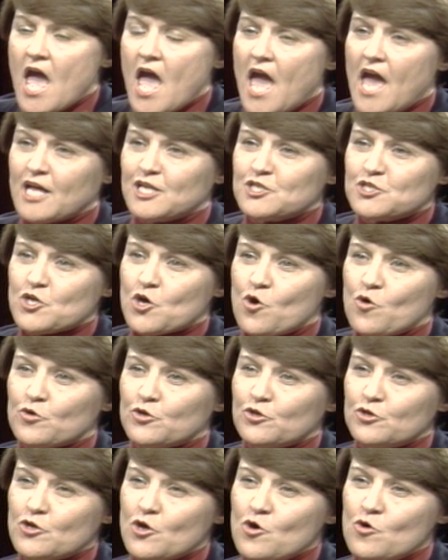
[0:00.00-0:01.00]
And so,
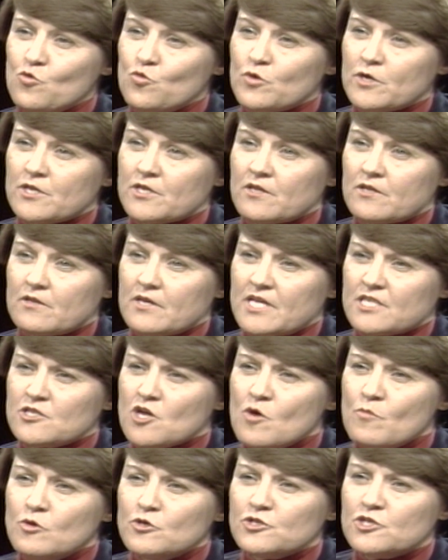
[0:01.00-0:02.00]
you know, when it's
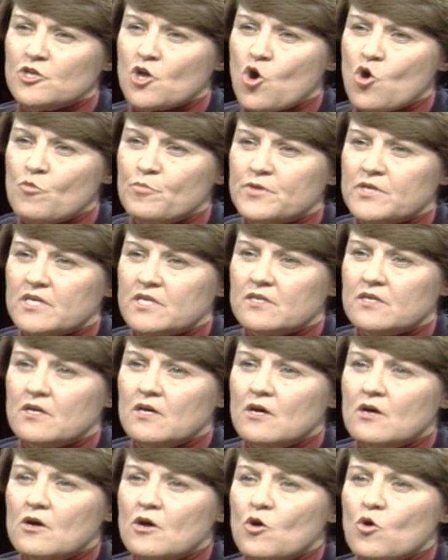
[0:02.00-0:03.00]
almost an opiate,
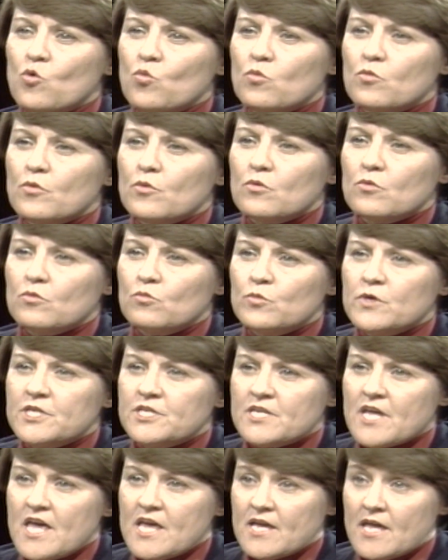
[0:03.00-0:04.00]
we
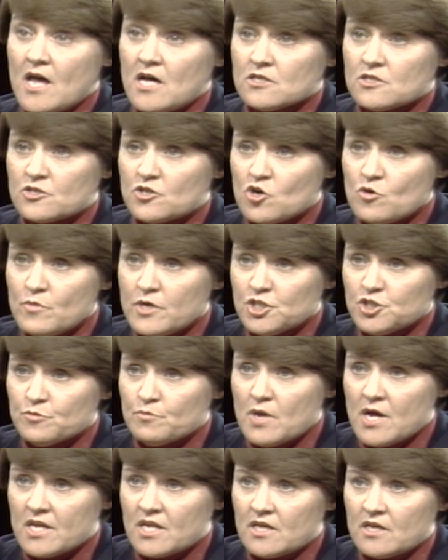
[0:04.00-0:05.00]
take out so much
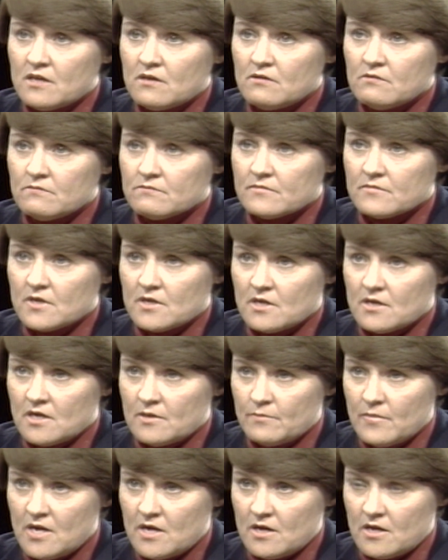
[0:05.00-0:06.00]
money
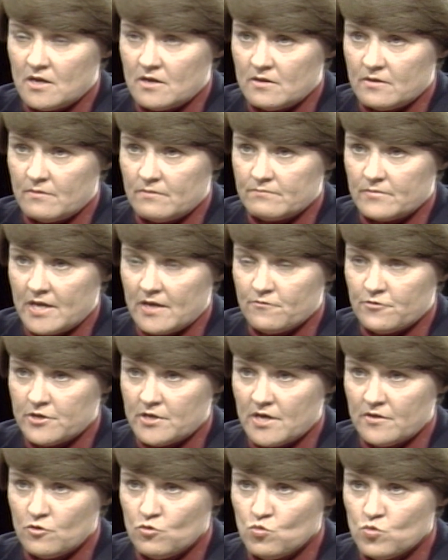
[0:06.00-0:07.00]

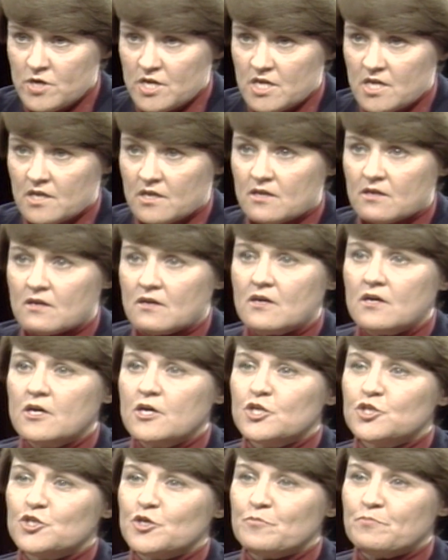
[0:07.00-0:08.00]
every other week
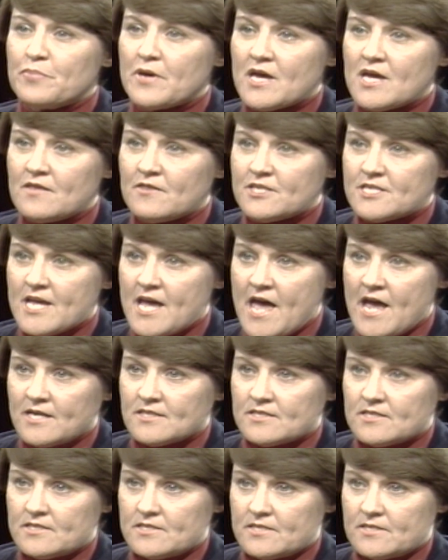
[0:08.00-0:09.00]
to pay the
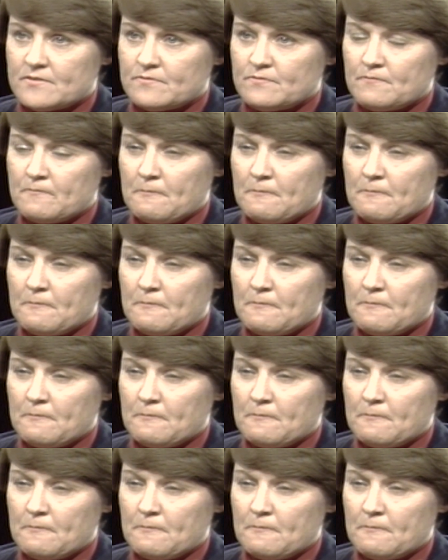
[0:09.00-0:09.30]
taxes.